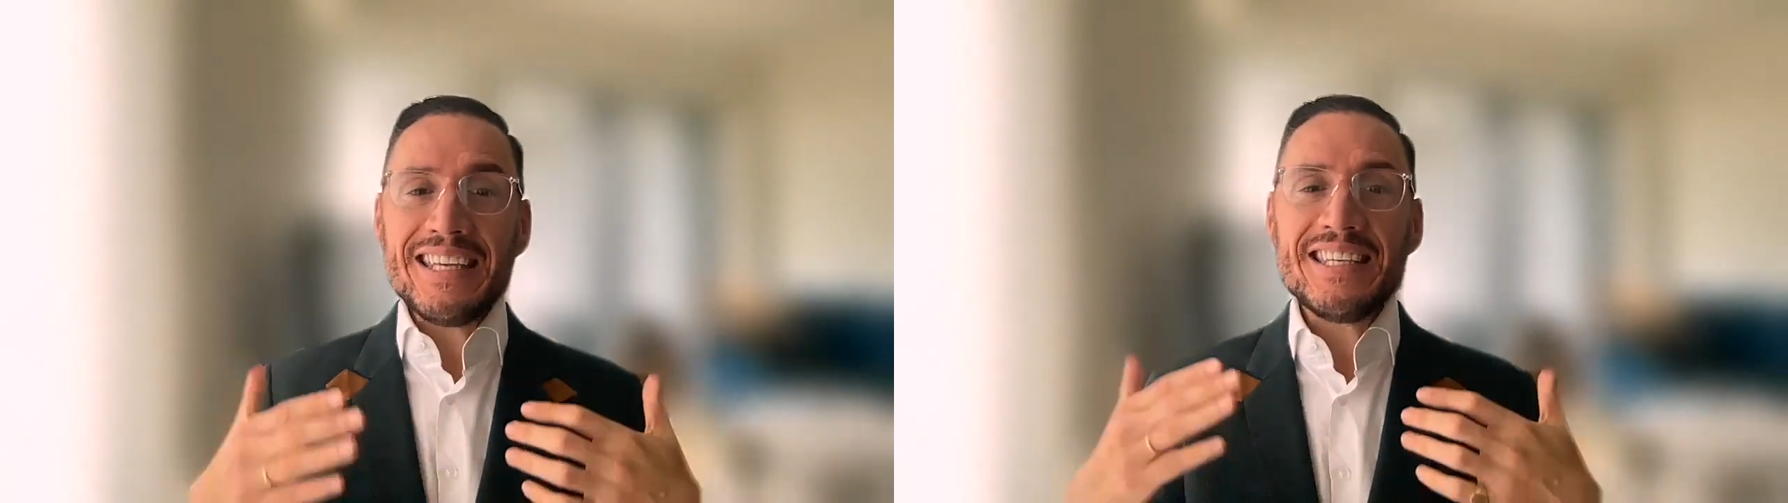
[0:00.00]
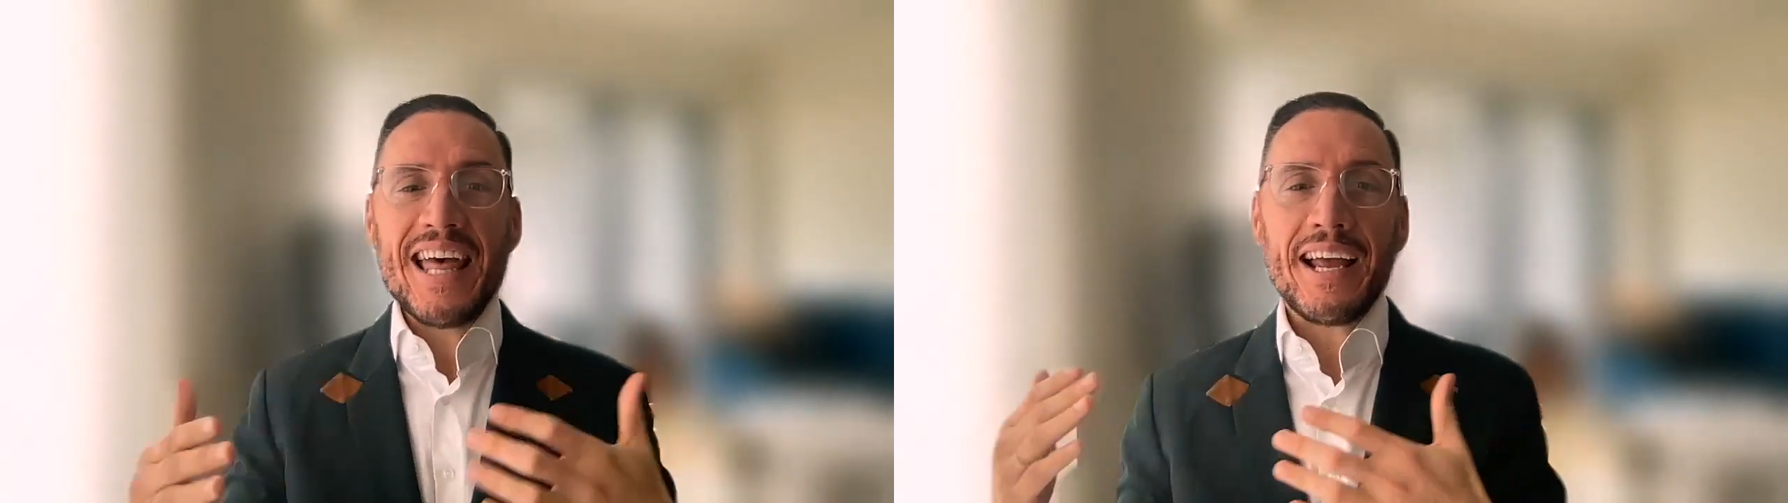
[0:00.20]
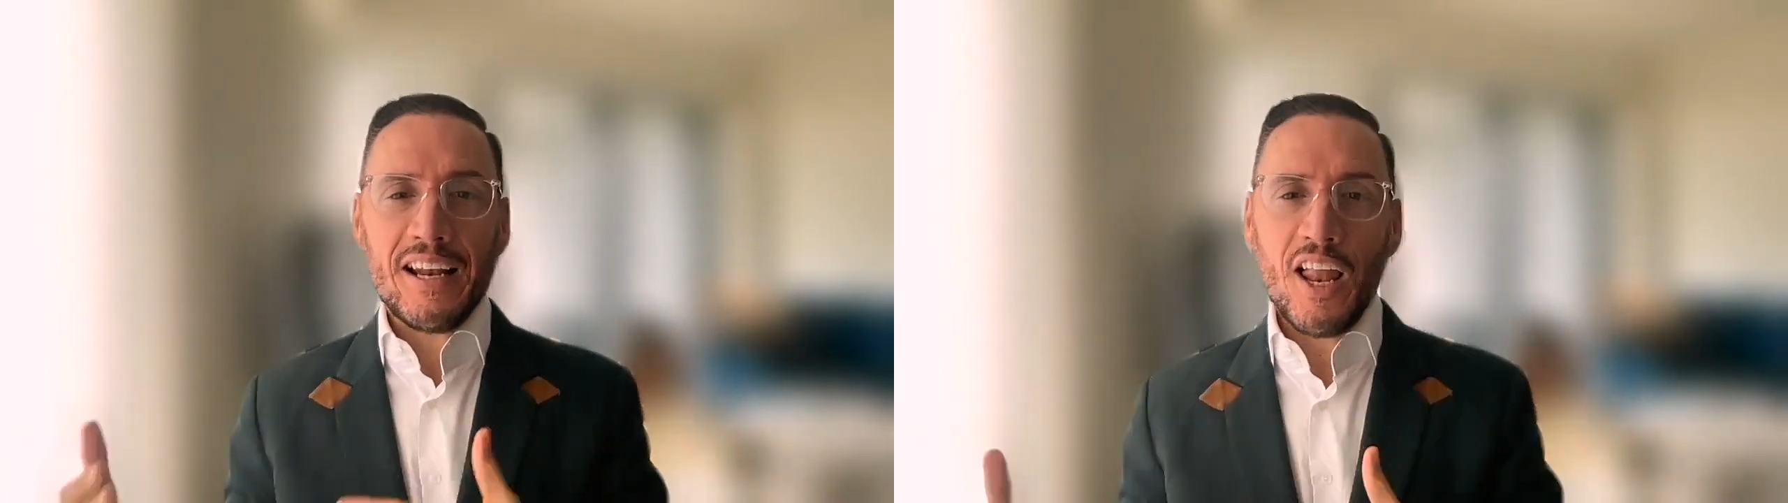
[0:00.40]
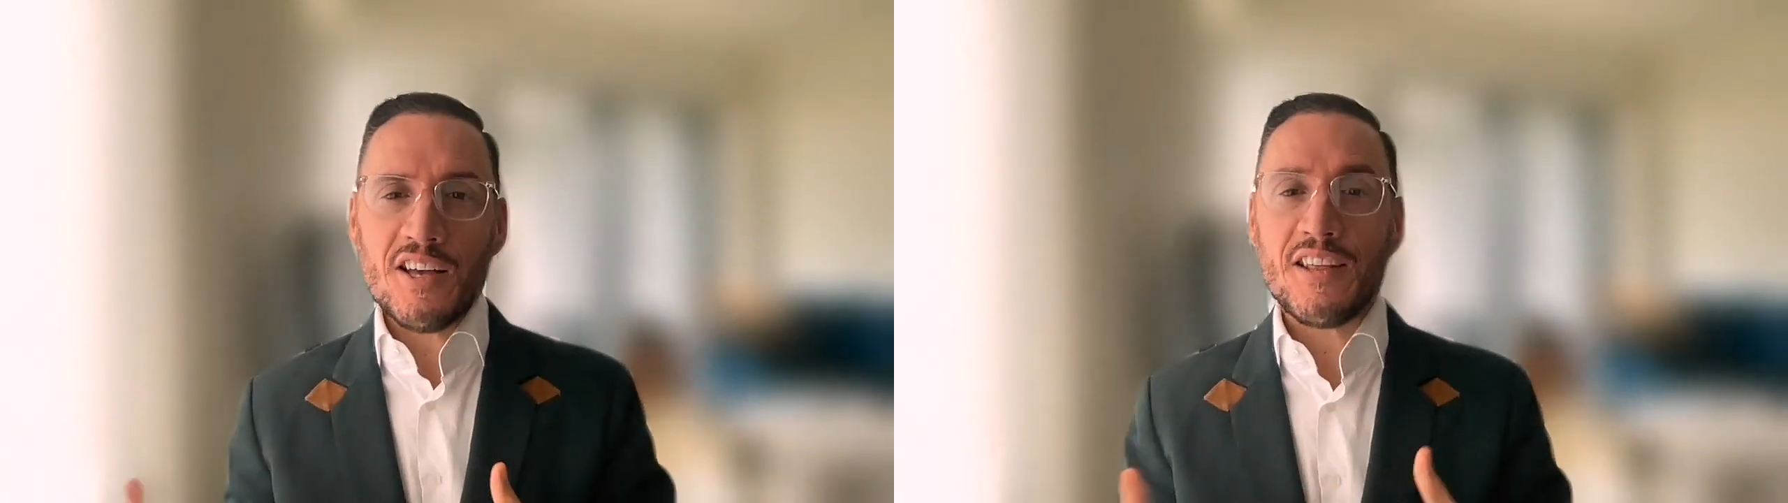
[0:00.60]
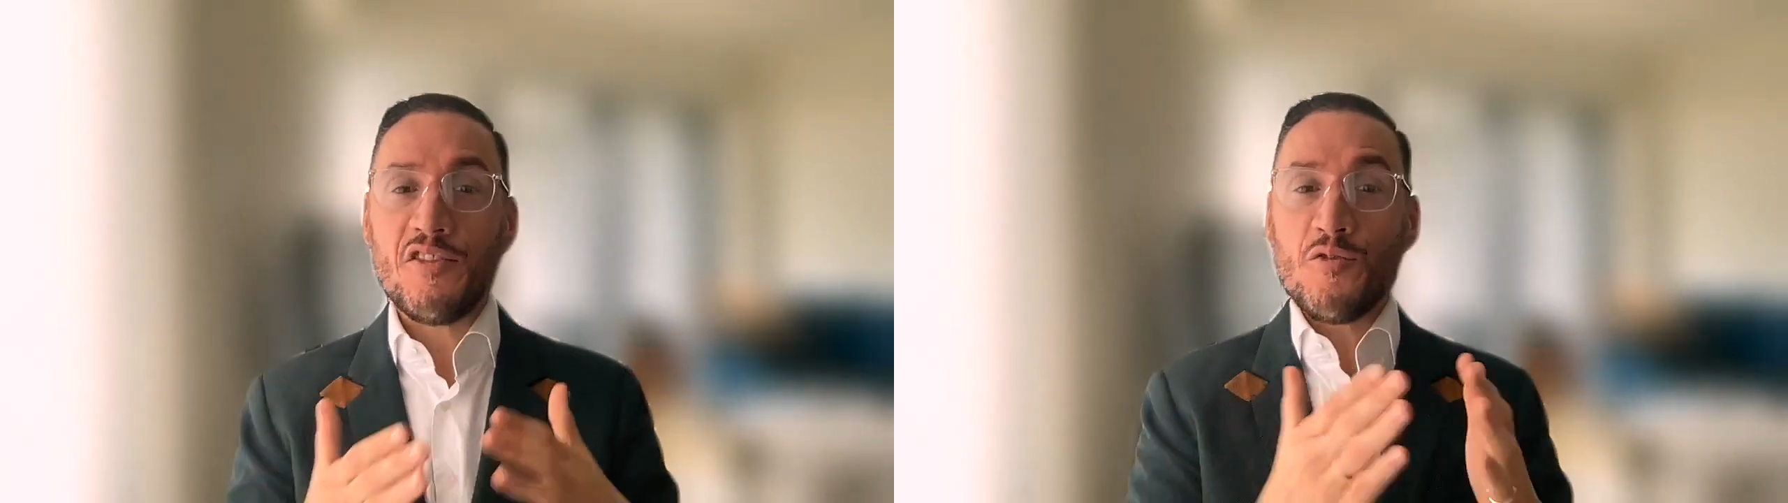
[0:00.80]
is that
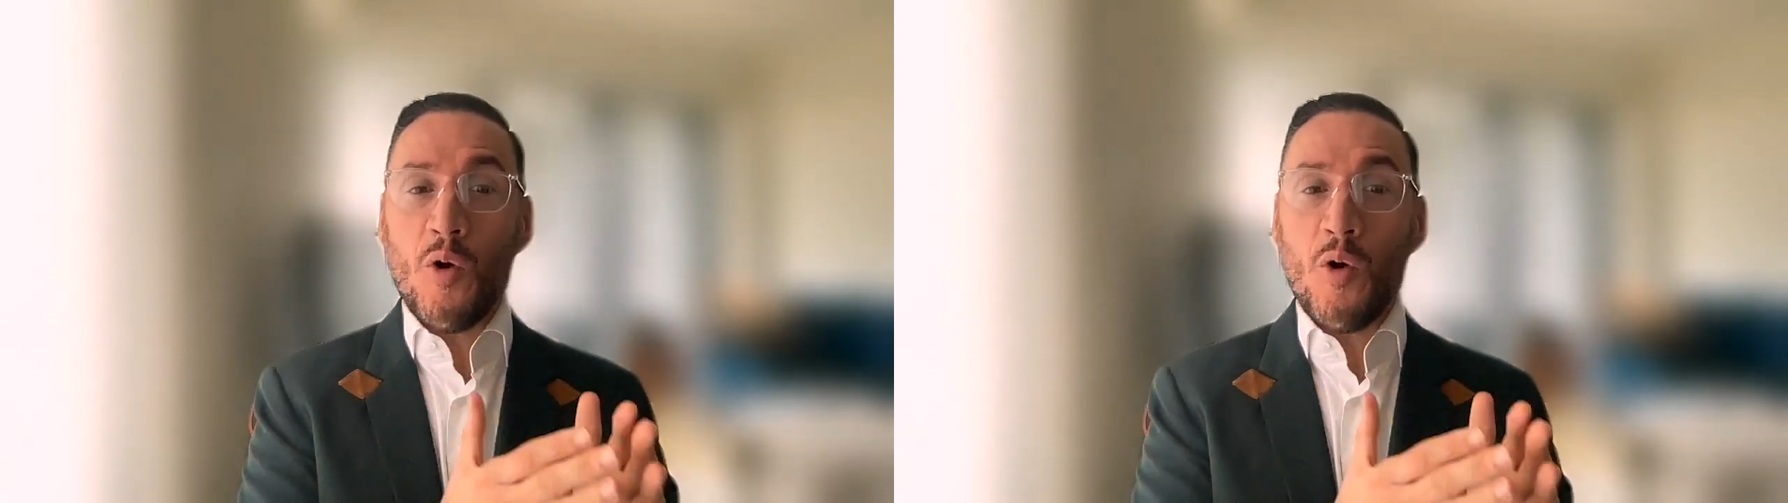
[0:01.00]
glass and the